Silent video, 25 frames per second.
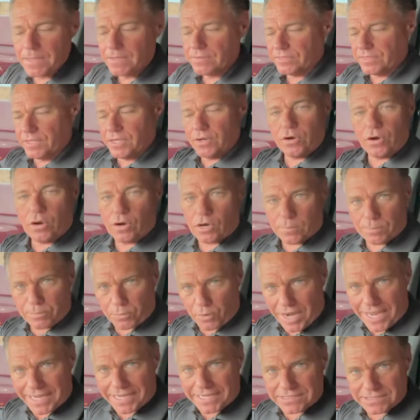there are
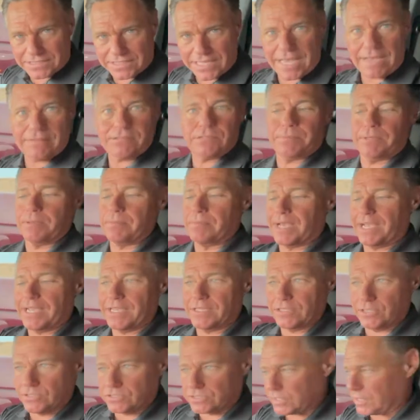brackets that have to be made.
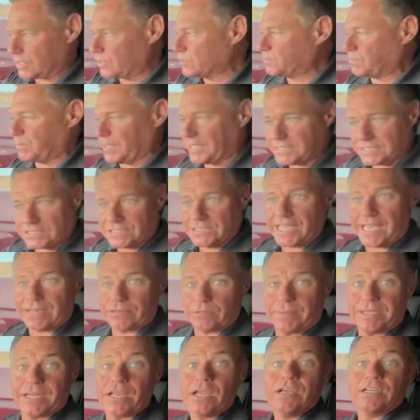There's just pieces that have to
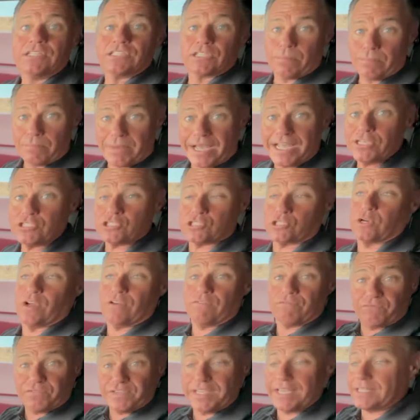be to make sure it
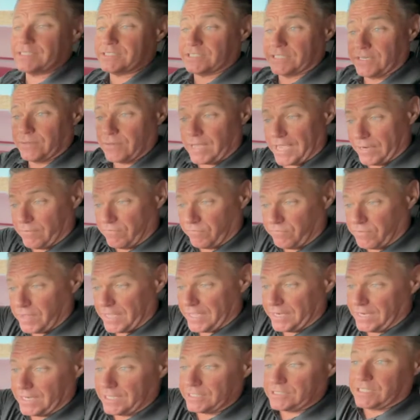fits and, and,
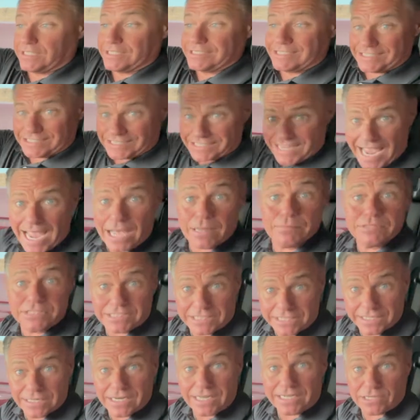and literally snaps
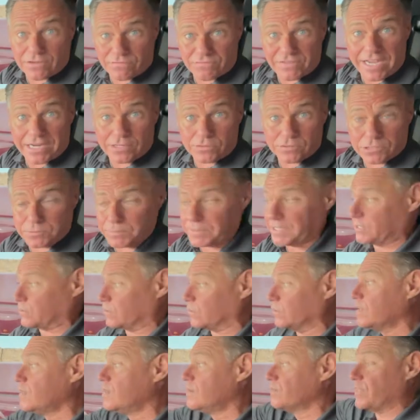in like a factory speaker.
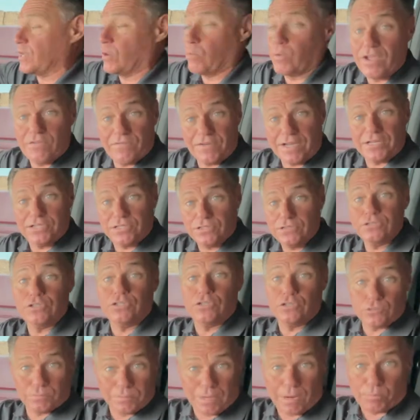That way, if I do
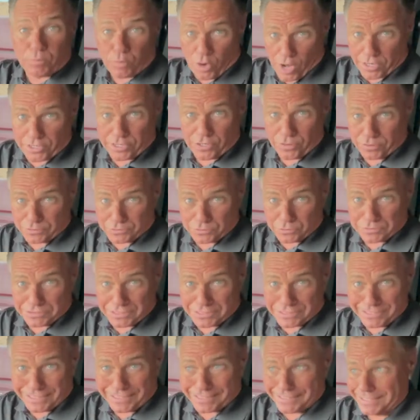use my Bronco as it was
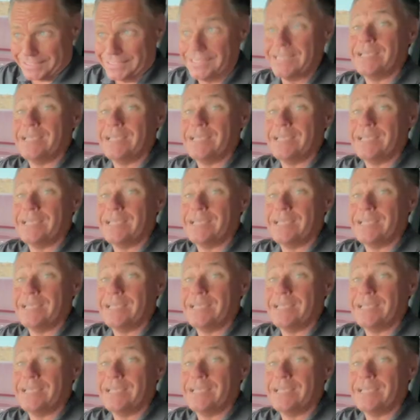intended